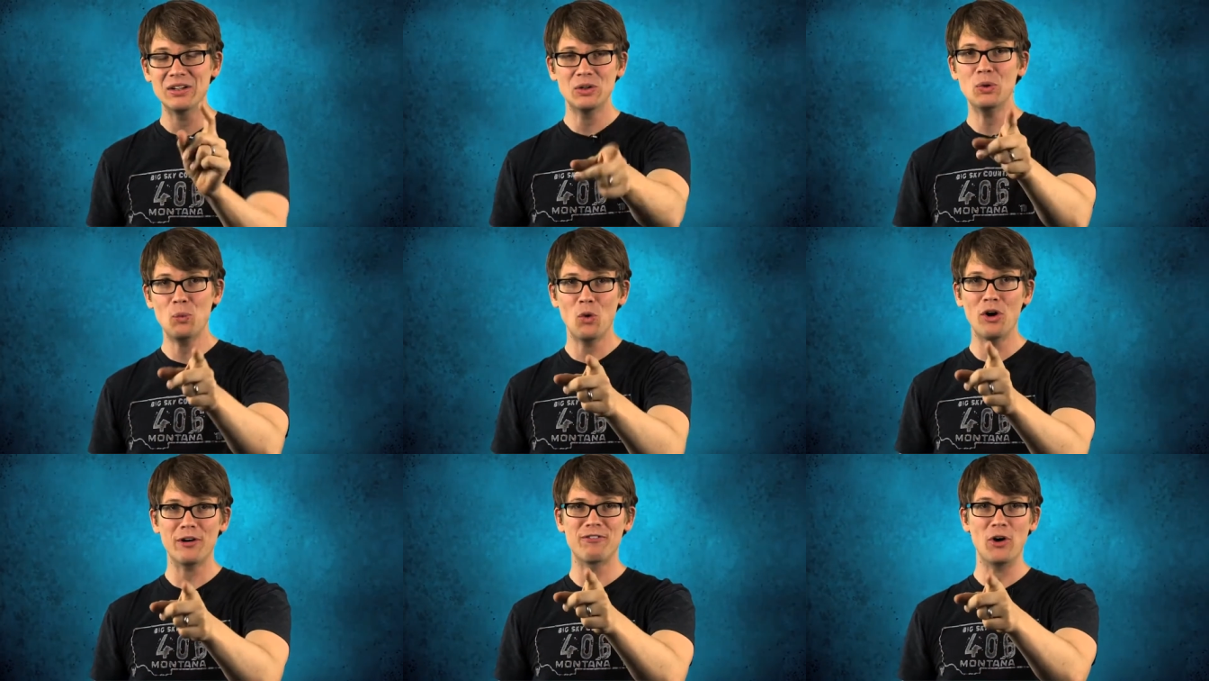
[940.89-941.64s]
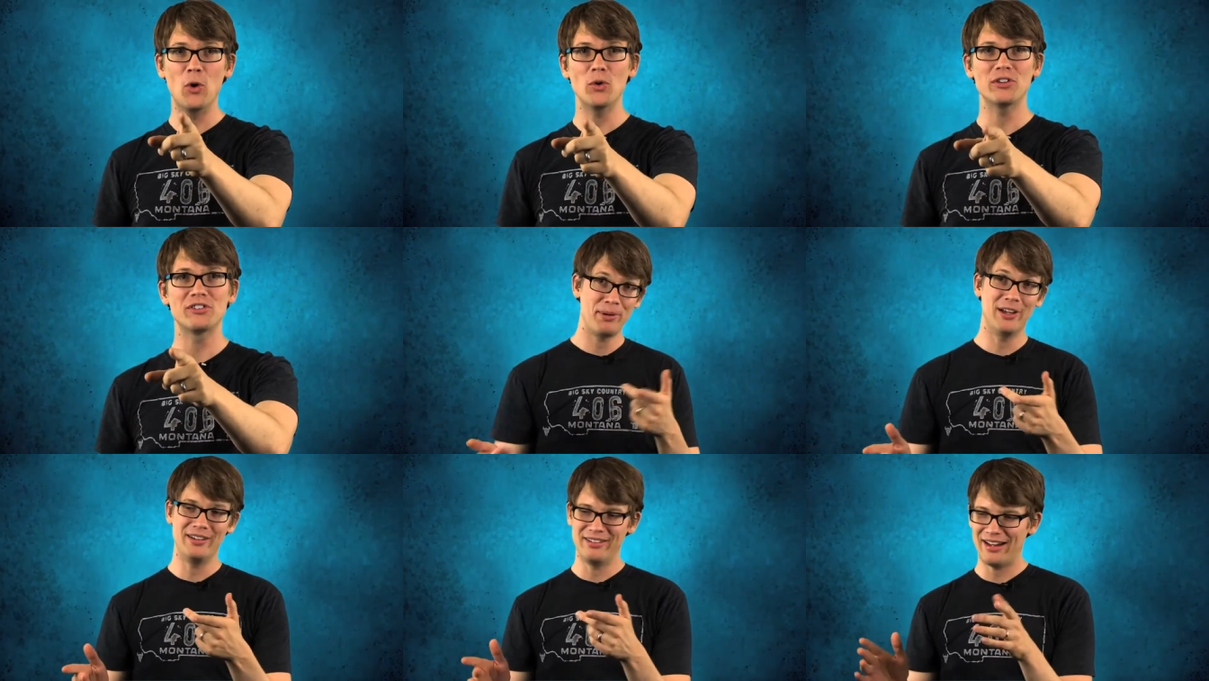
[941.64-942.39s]
Good work, folks.
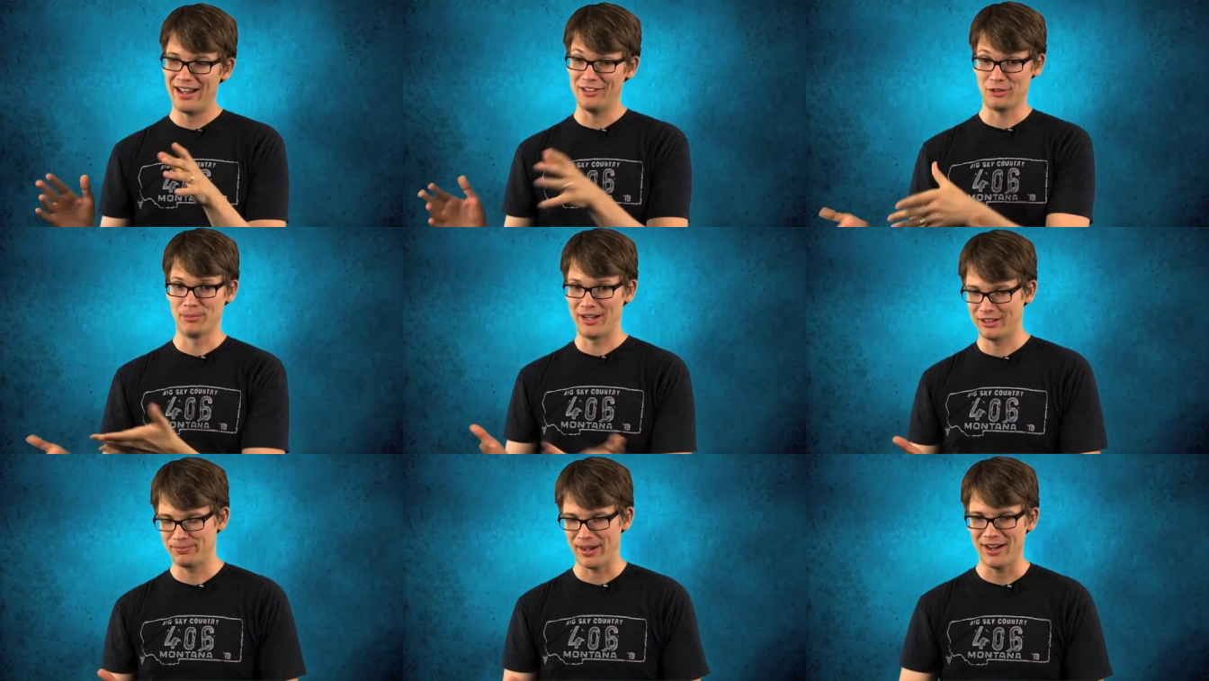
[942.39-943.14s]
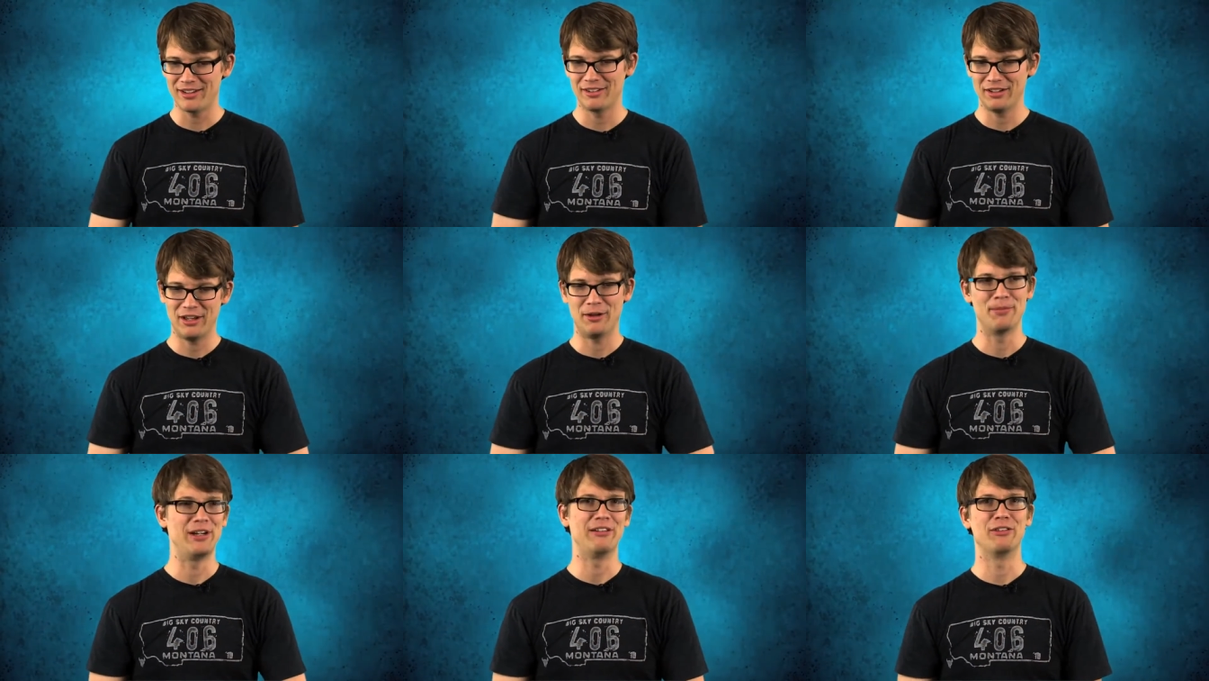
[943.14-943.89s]
But as you might expect, uh,
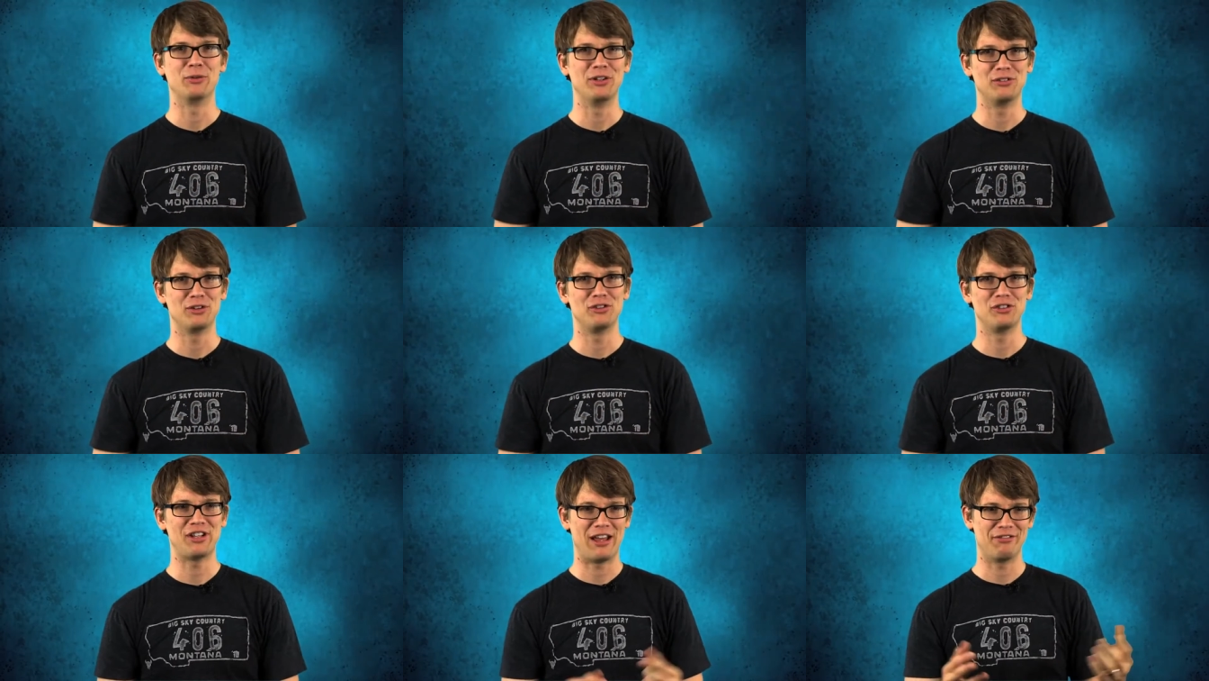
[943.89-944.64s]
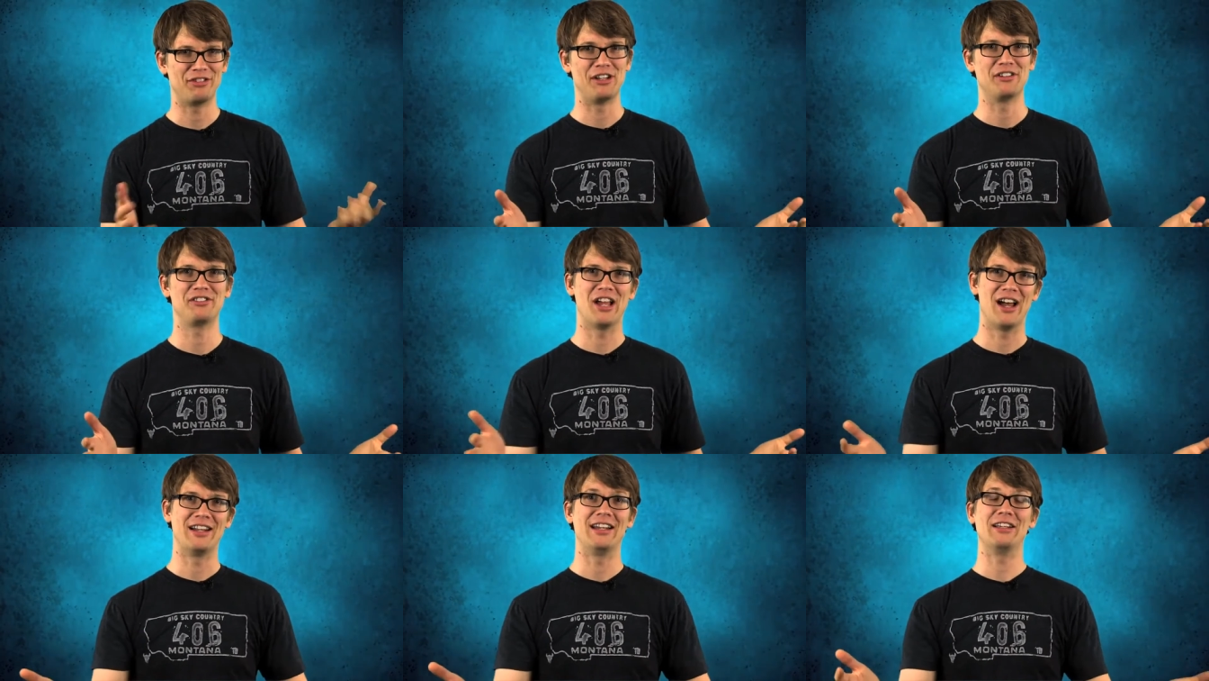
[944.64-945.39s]
many of the researchers have since
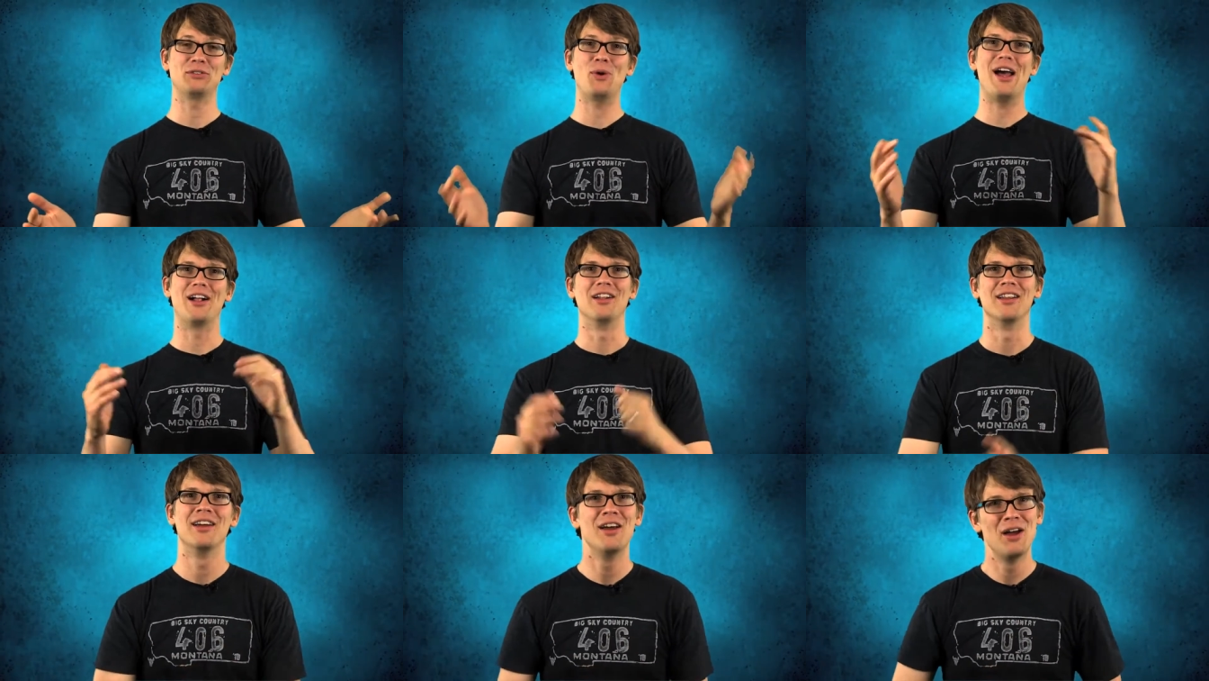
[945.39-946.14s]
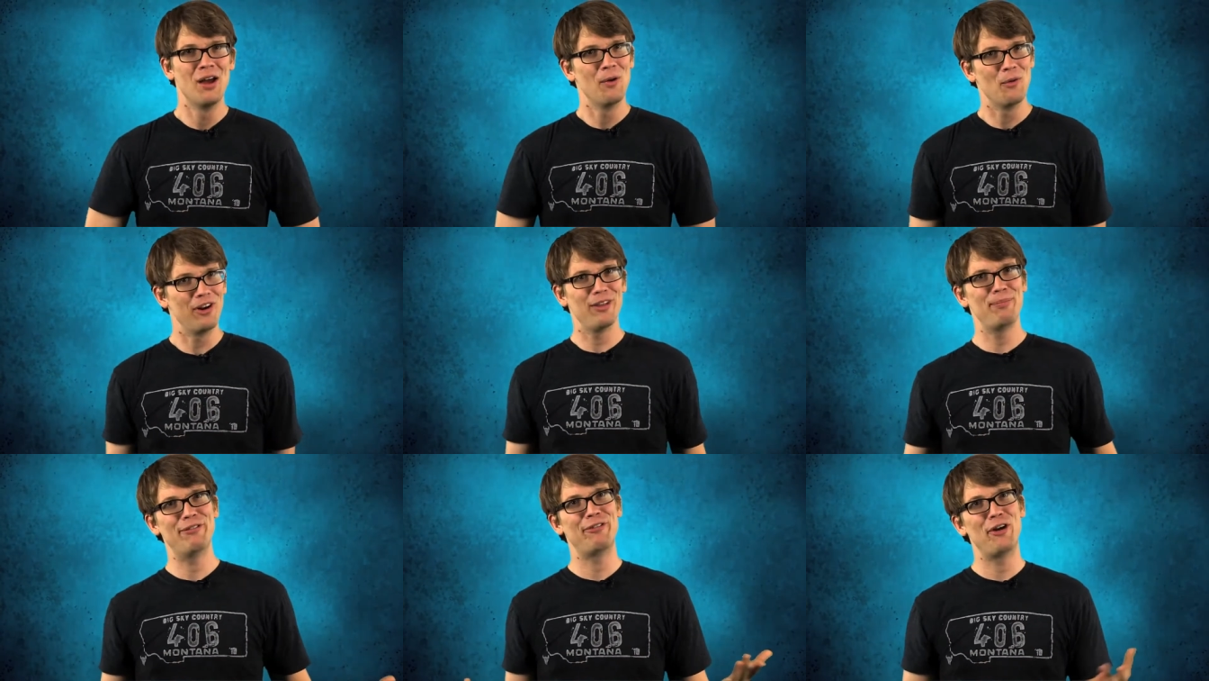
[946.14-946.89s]
died as well one of the
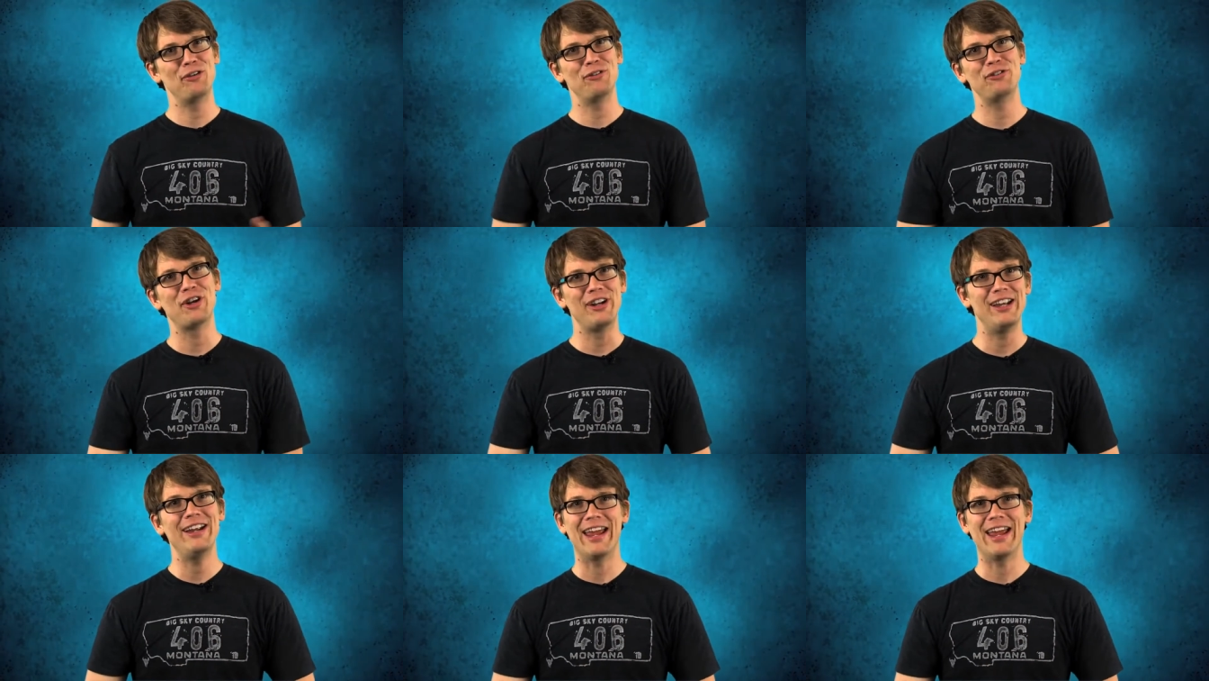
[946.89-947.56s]
pitfalls of studying